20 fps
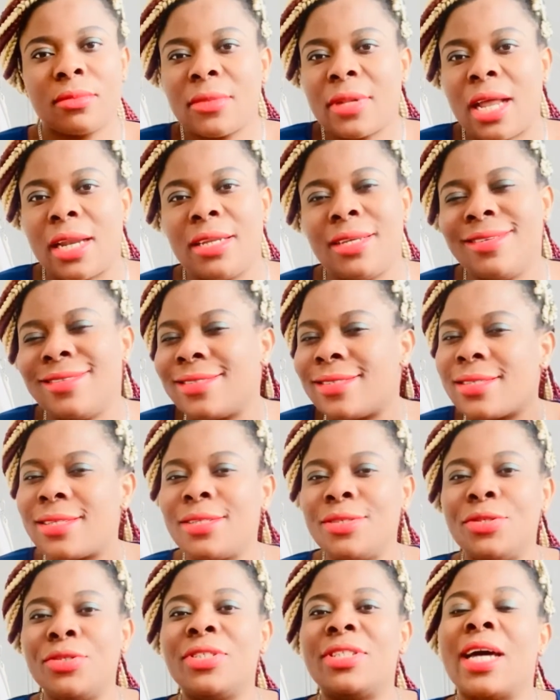at least
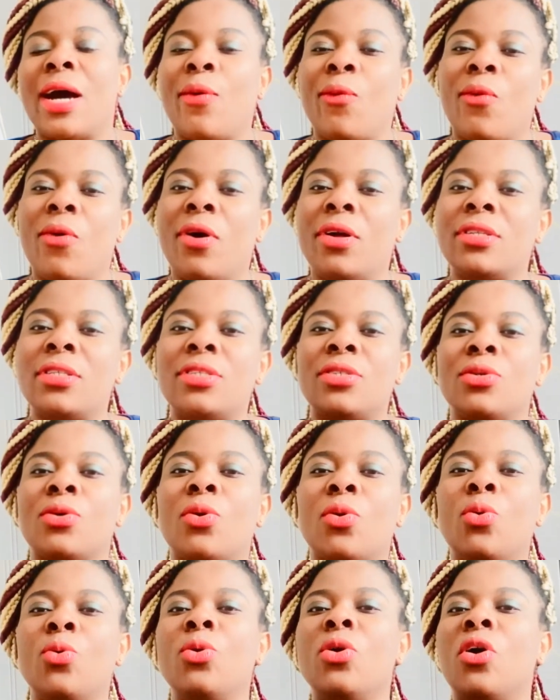use that one to
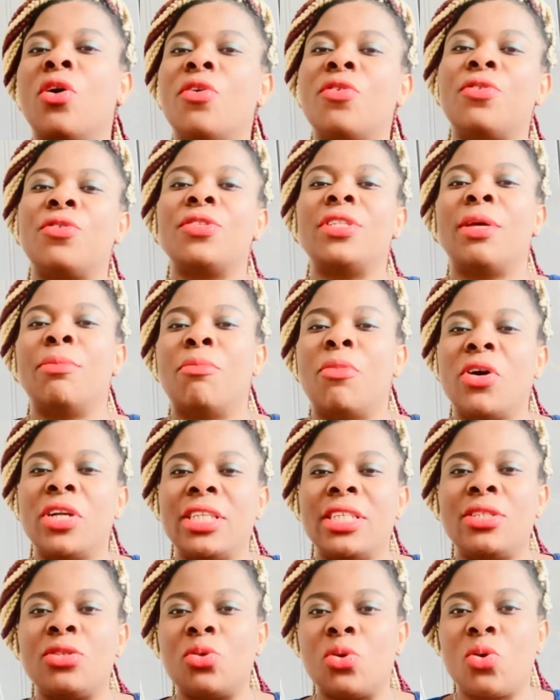cool off, the
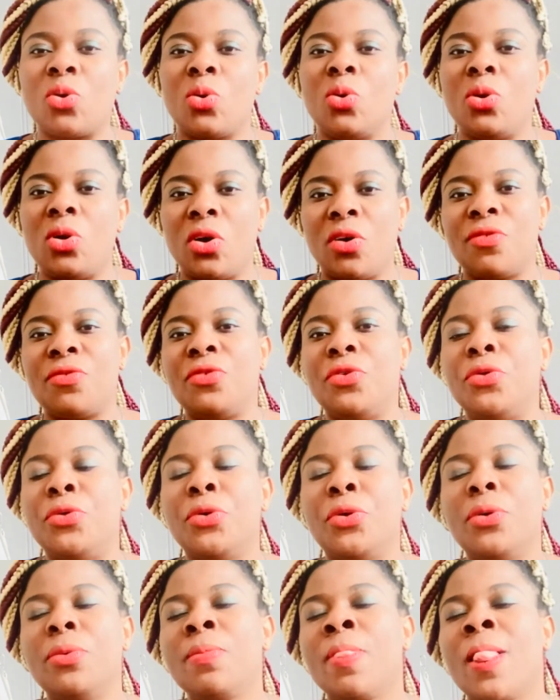money to cool off, you
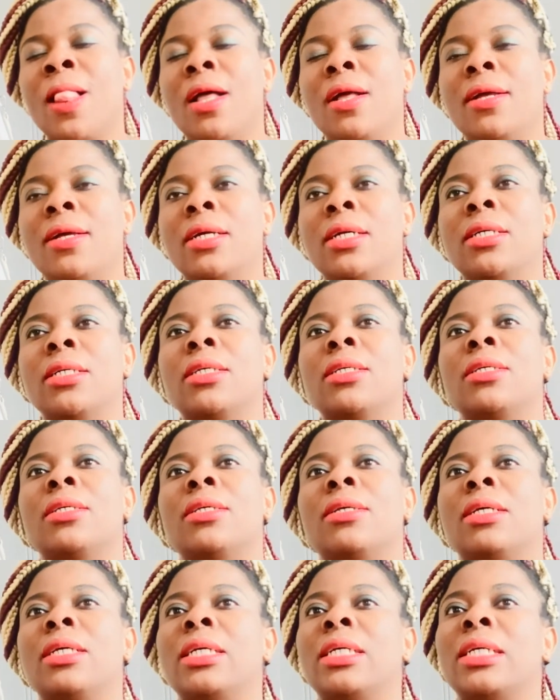know.
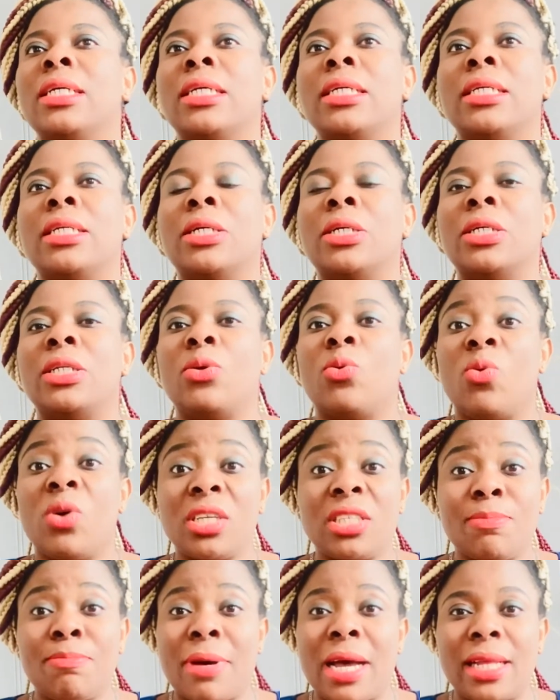You know, the
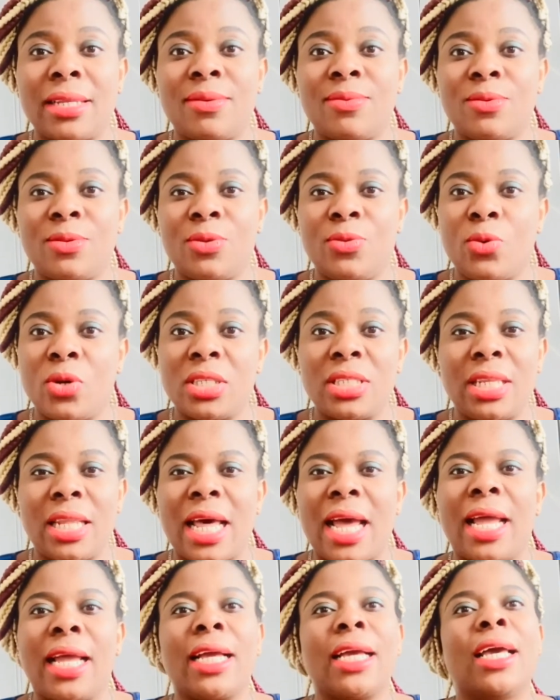worst part was
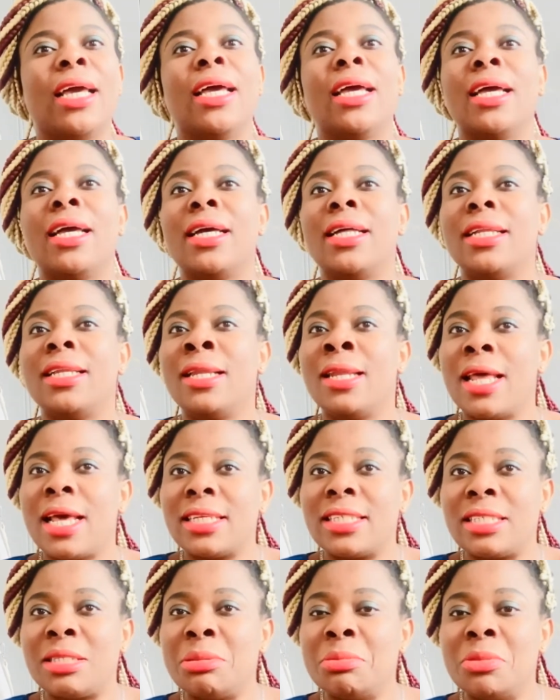like
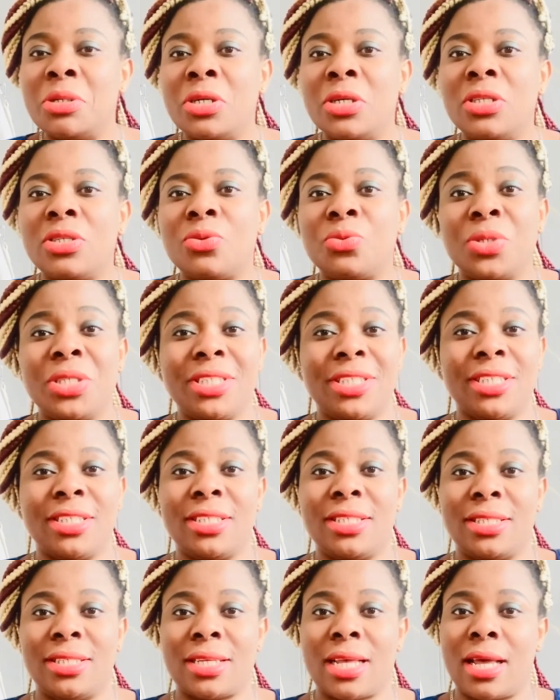next month, which
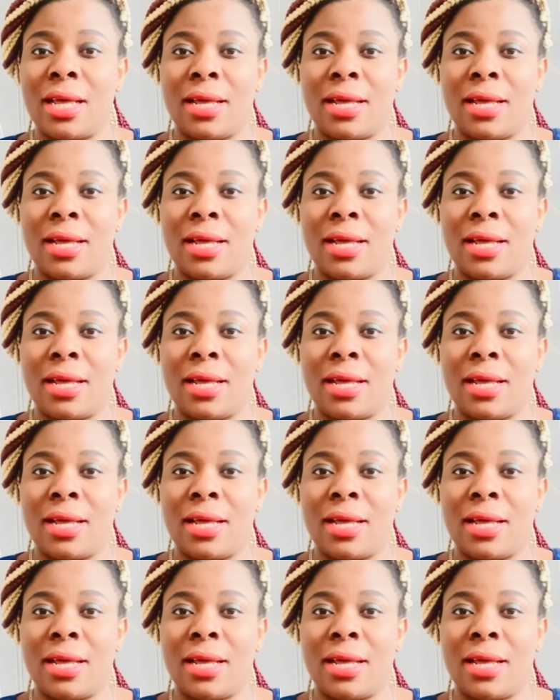is